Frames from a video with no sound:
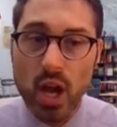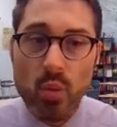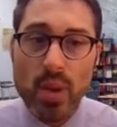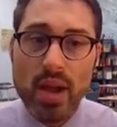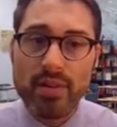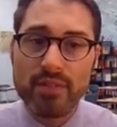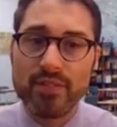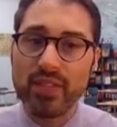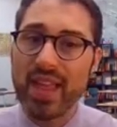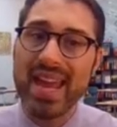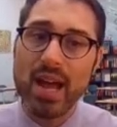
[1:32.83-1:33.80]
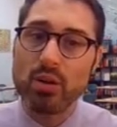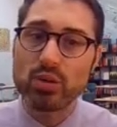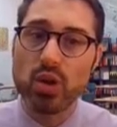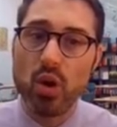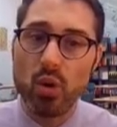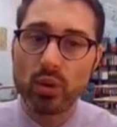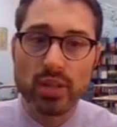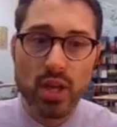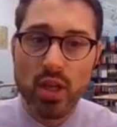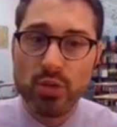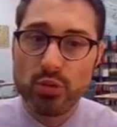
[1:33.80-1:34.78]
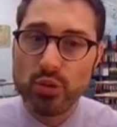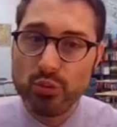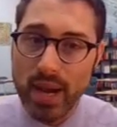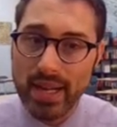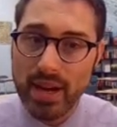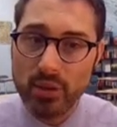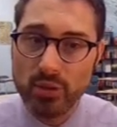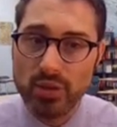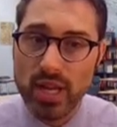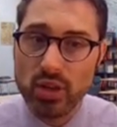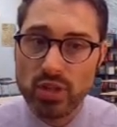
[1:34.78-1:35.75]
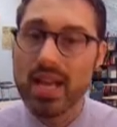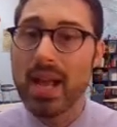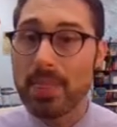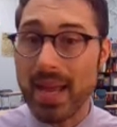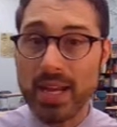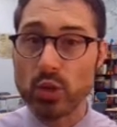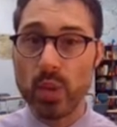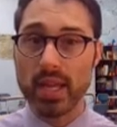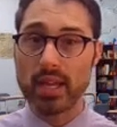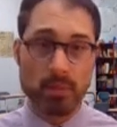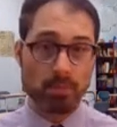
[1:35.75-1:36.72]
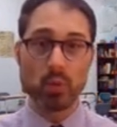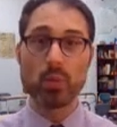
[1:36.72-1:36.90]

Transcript: We are flat out told through direct characterization that he's wicked.